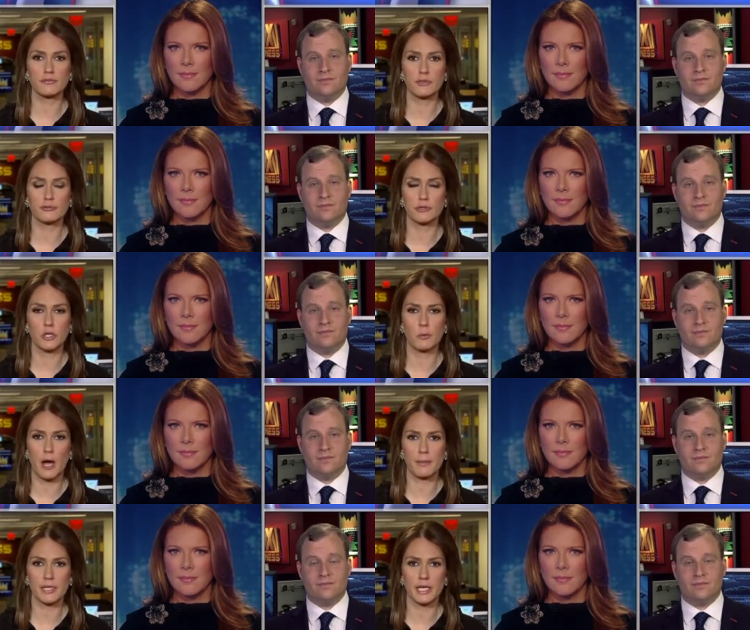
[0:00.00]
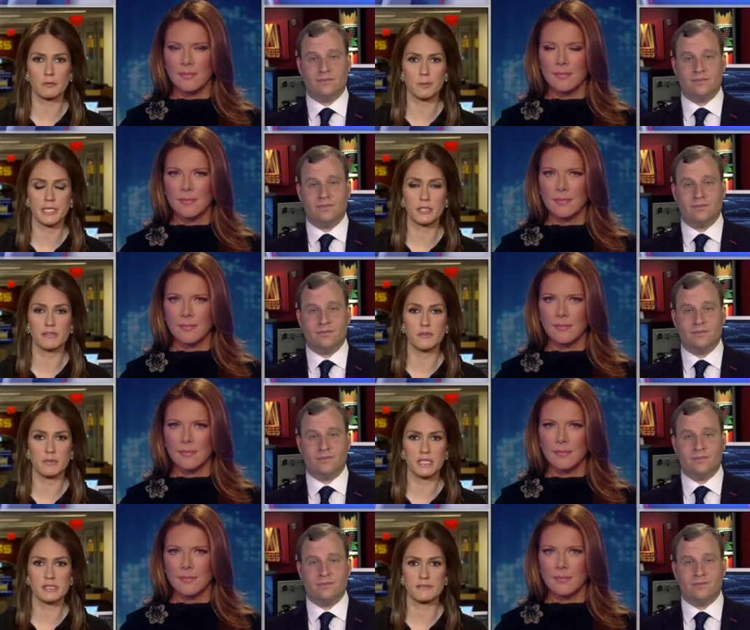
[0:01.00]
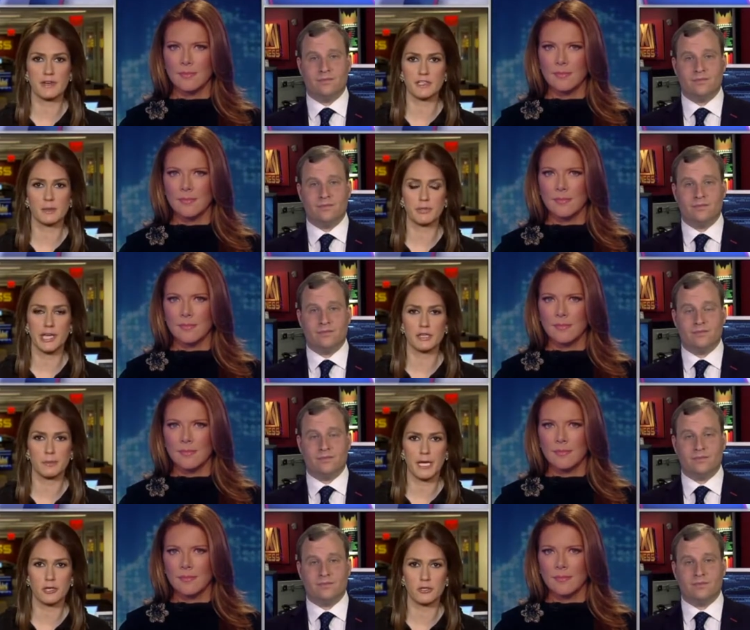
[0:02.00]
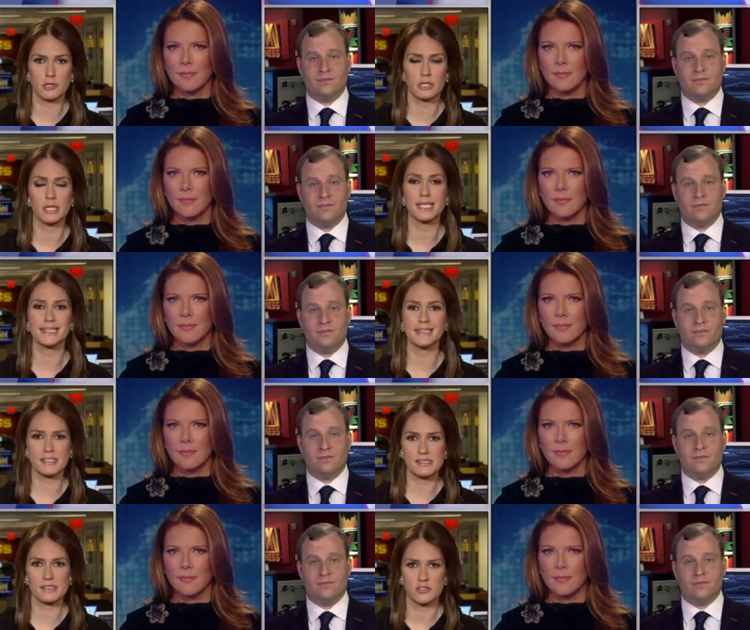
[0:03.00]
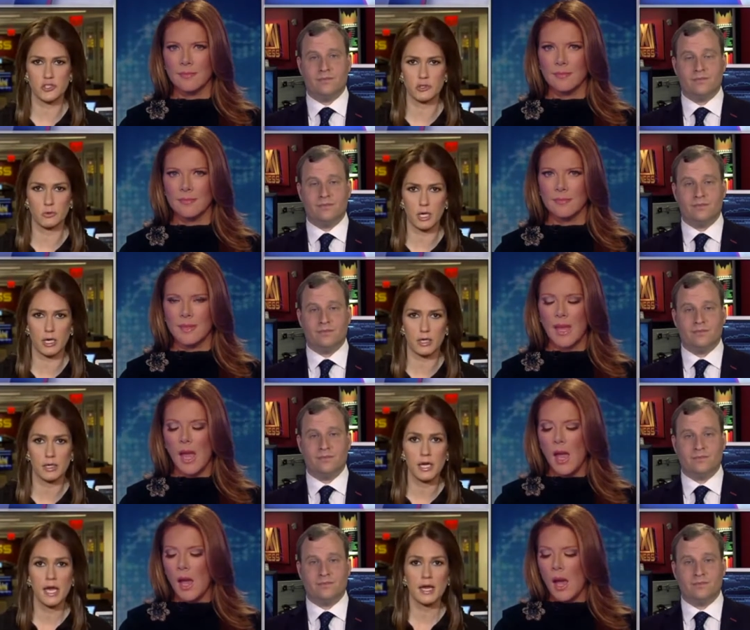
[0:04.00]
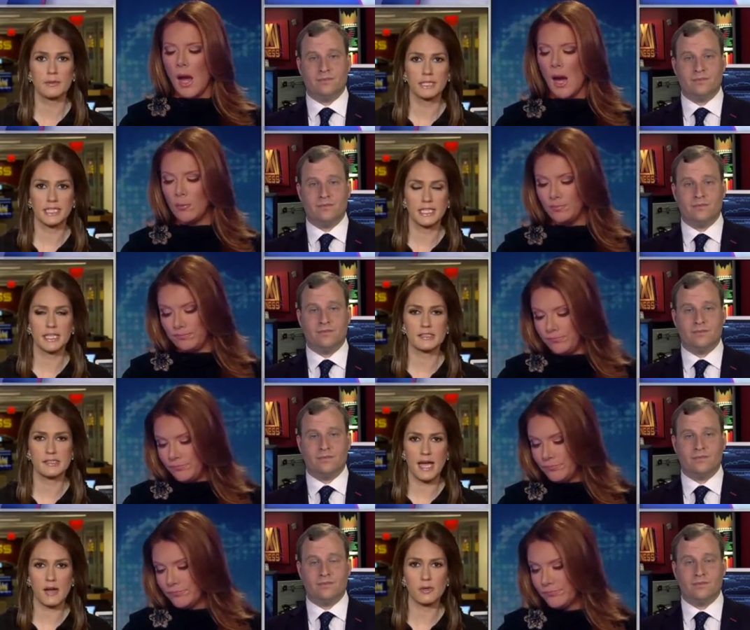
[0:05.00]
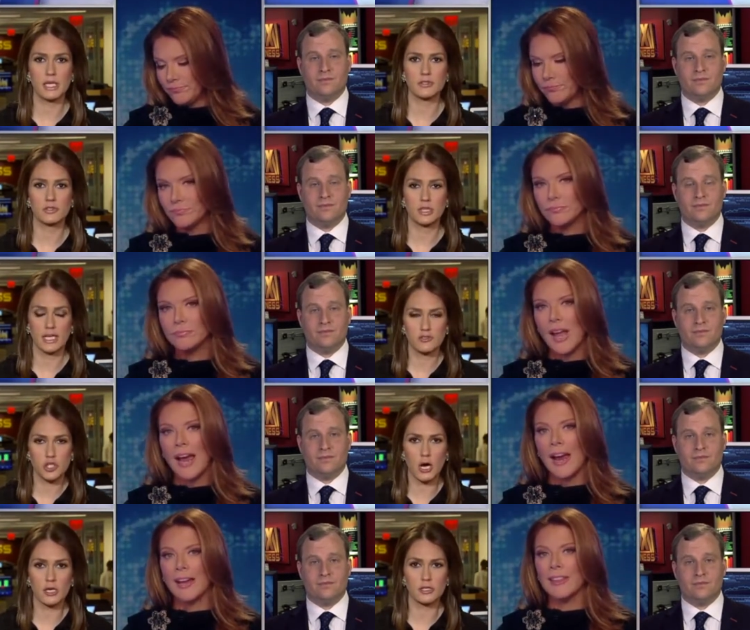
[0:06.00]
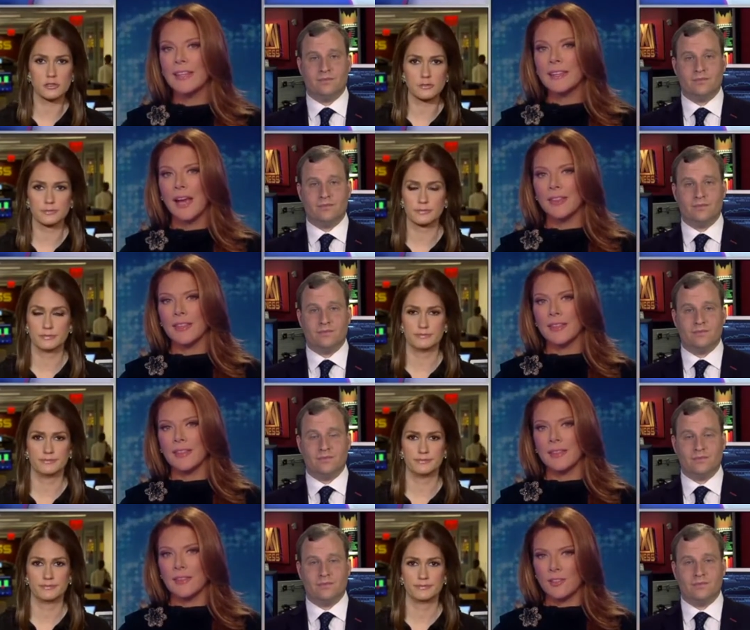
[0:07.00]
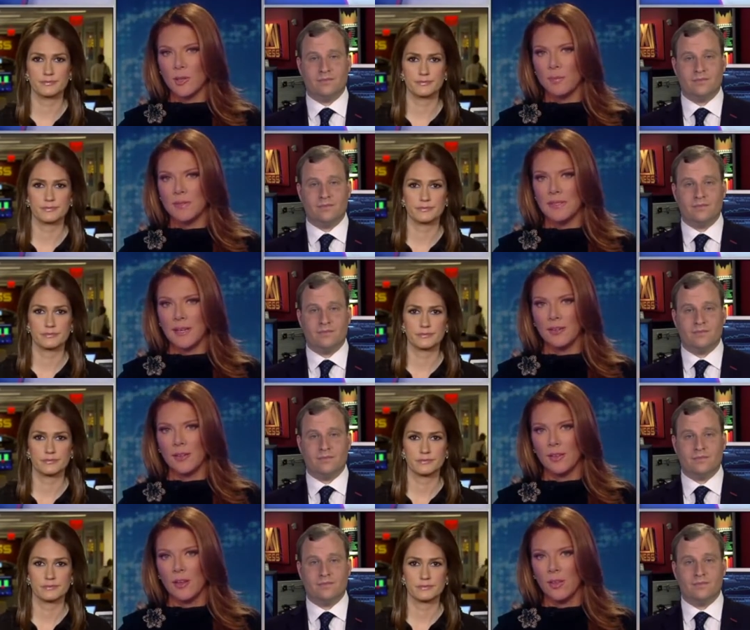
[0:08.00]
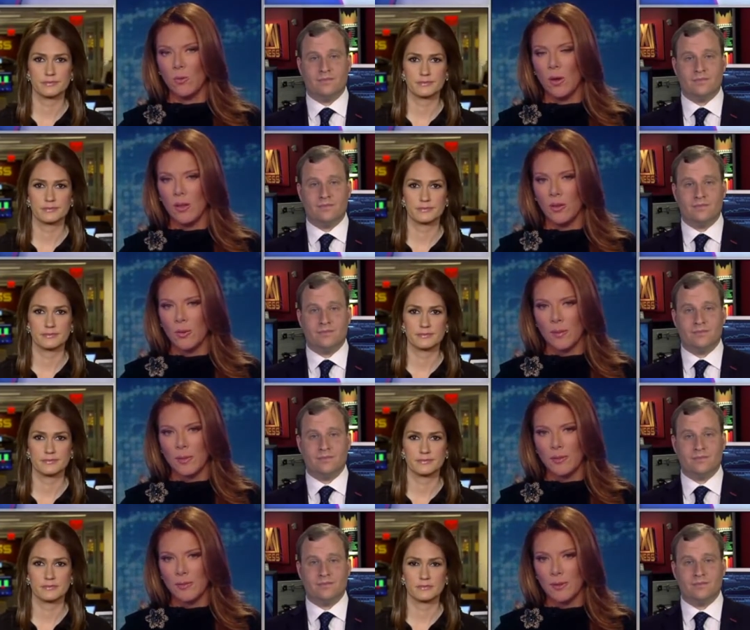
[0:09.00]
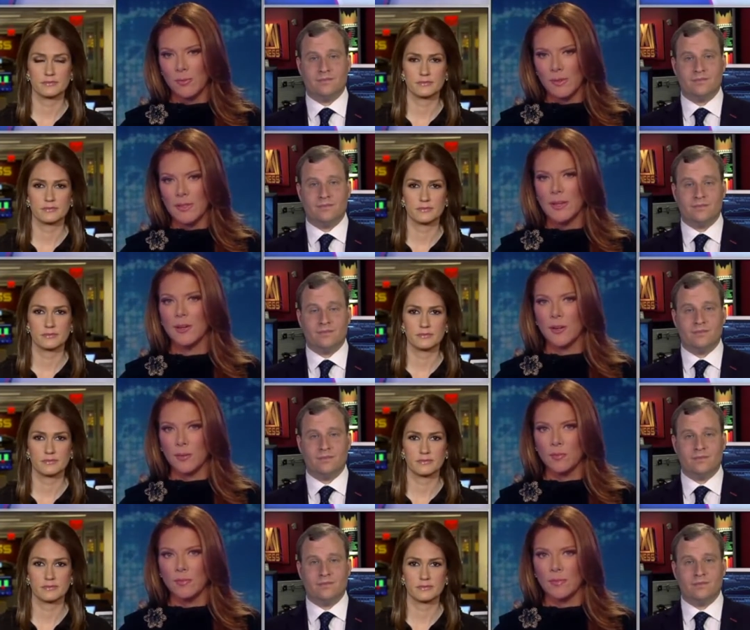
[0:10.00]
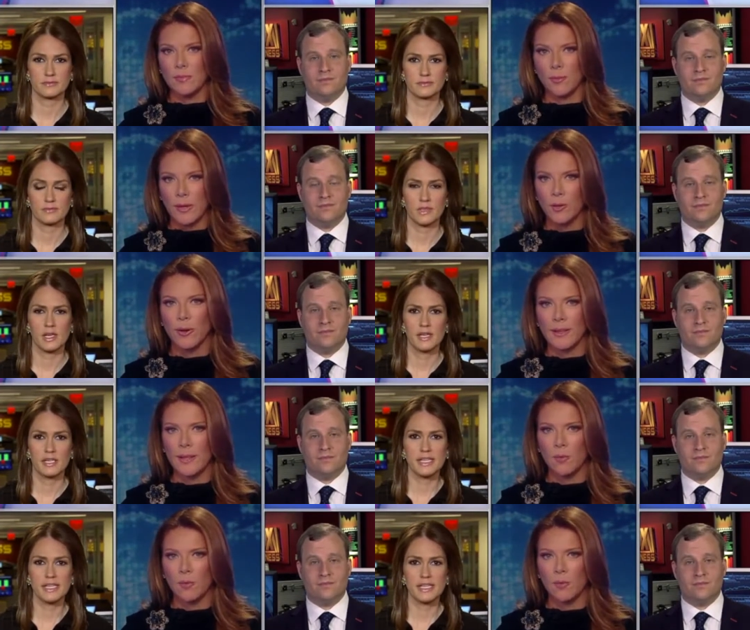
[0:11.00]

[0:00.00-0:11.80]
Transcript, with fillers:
Speaker 1: vote for an Obamacare repeal if it means defunding Planned Parenthood, listen to her. I mean, um, he is mm. now
Speaker 2: in, in charge. I, I think I think that the ship has sailed on, on the wall, though. I mean, we, we did hear him reiterate that he